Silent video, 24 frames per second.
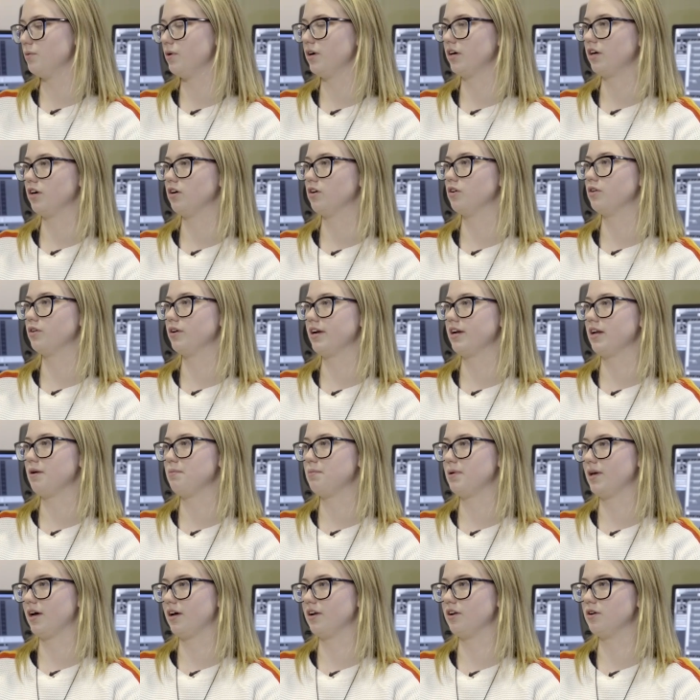working on grade 8
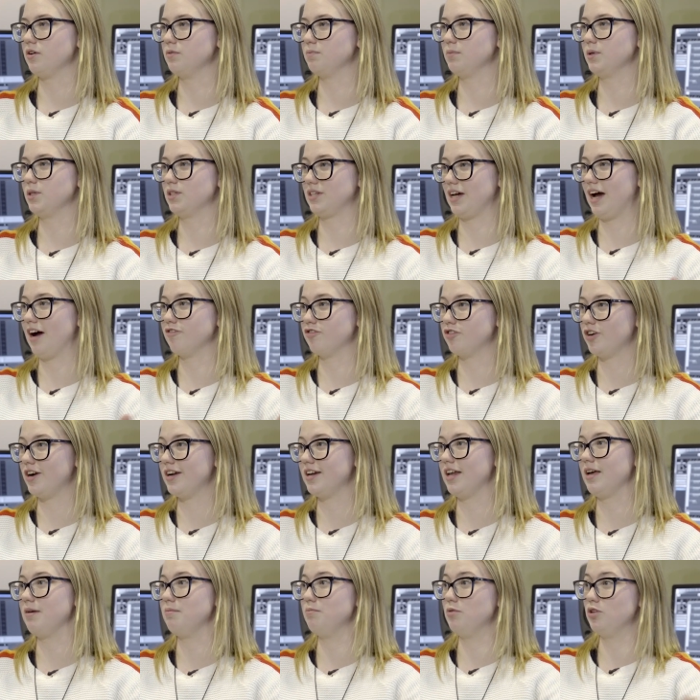piano, but to have grade
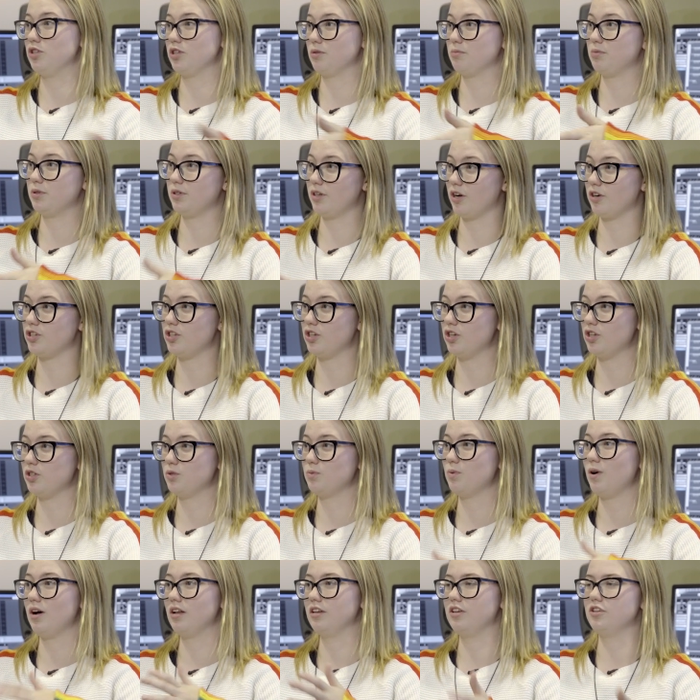8 music production as
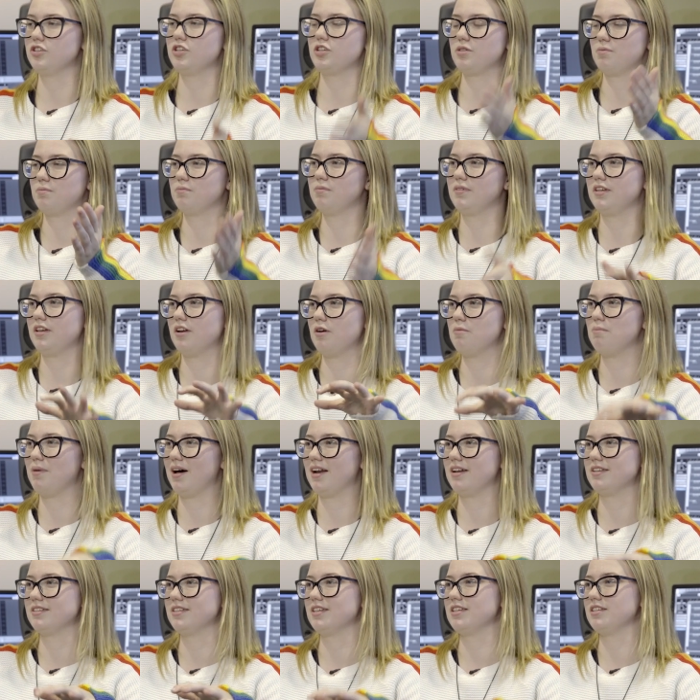well, it just, you know,
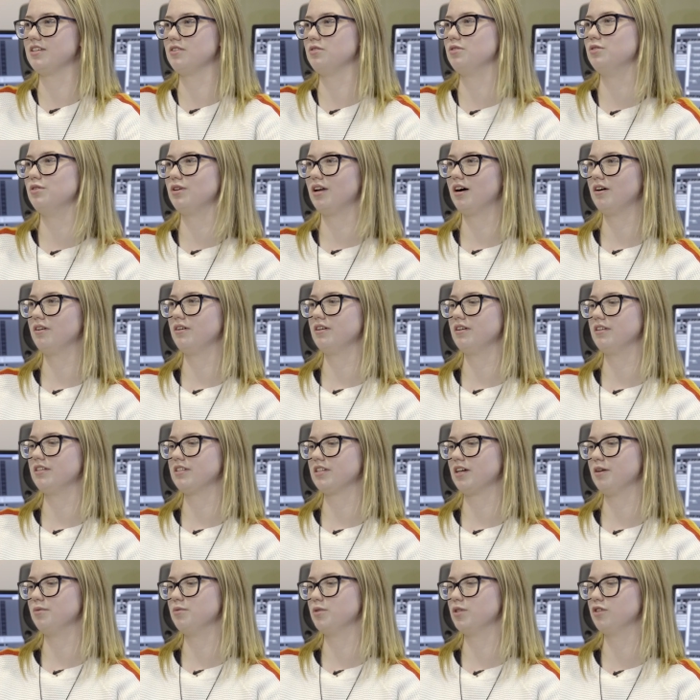balances it all out in
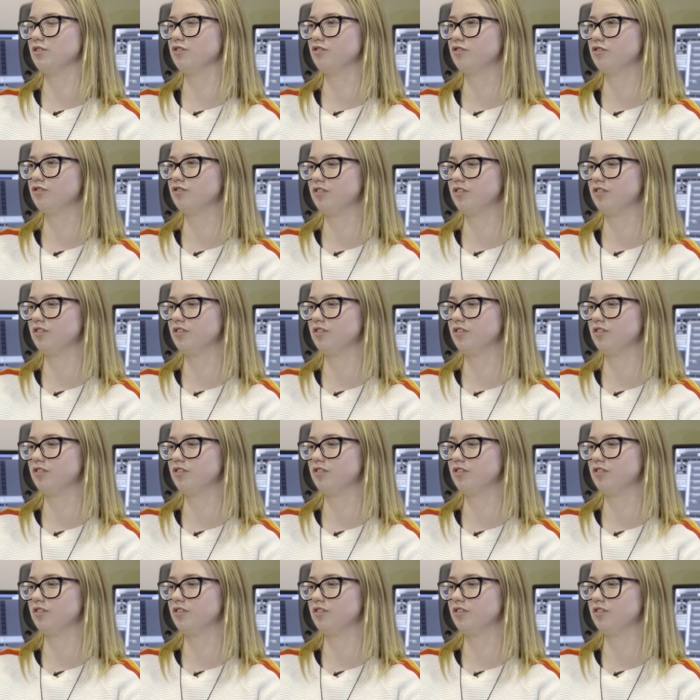terms of,